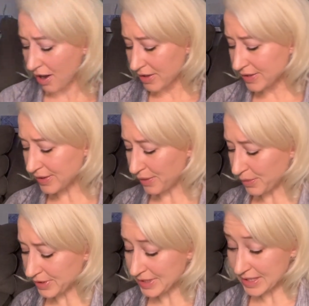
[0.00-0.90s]
So
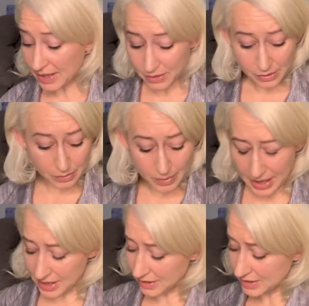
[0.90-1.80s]
we'll see who
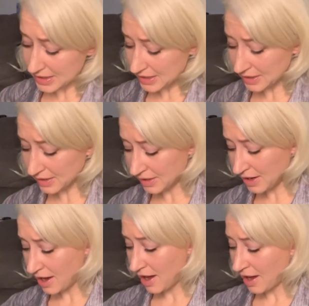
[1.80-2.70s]
wins.
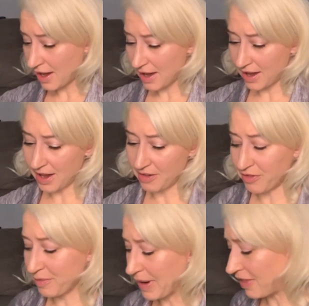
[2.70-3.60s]
And for my